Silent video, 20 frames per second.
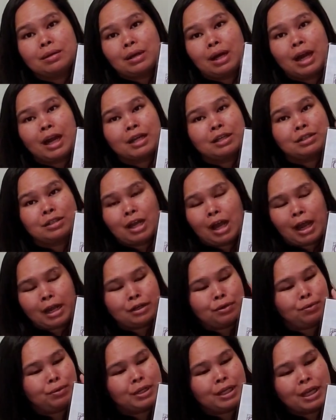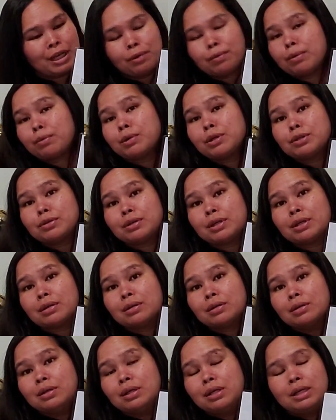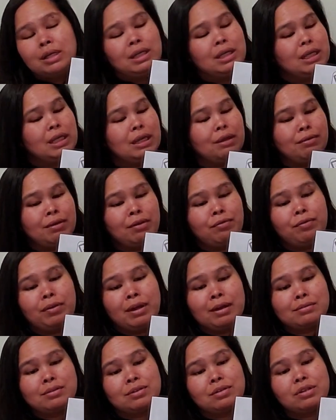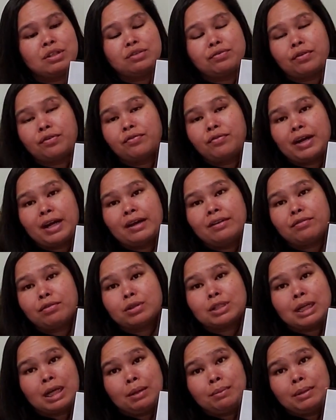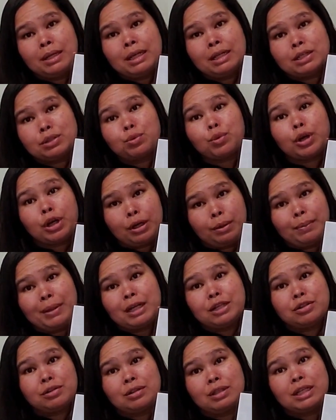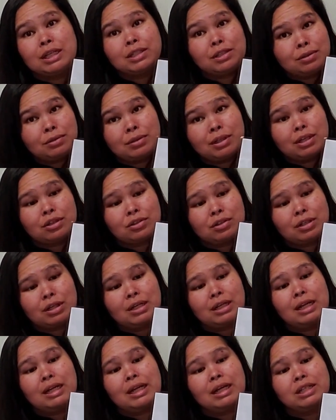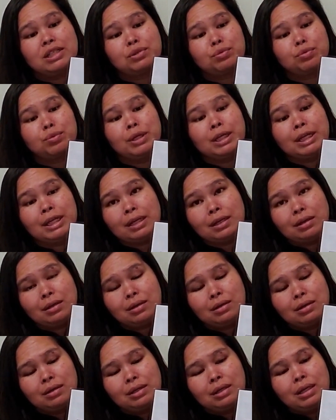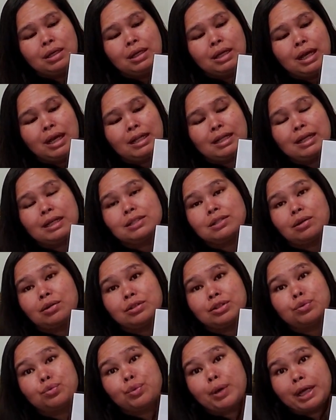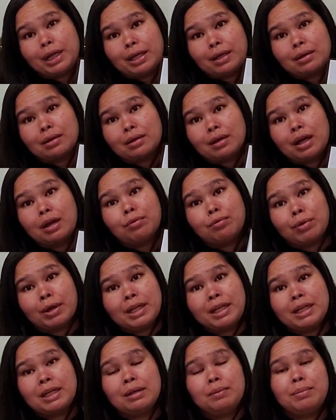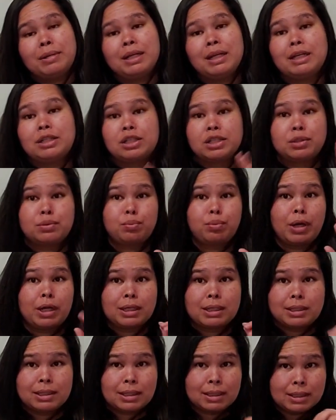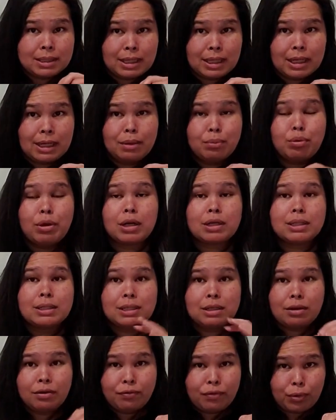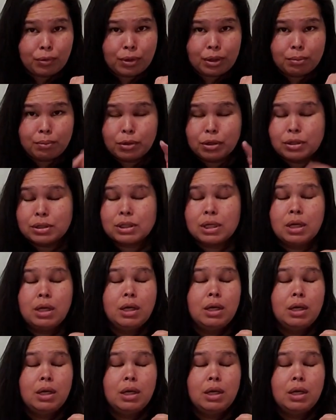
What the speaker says: I don't care what we're doing. Even if we have to do this for 5 or 10 minutes, we're going to make sure these two things are done. And that's reading, and that's also writing. And writing can be like just practicing his name, practicing our phone numbers,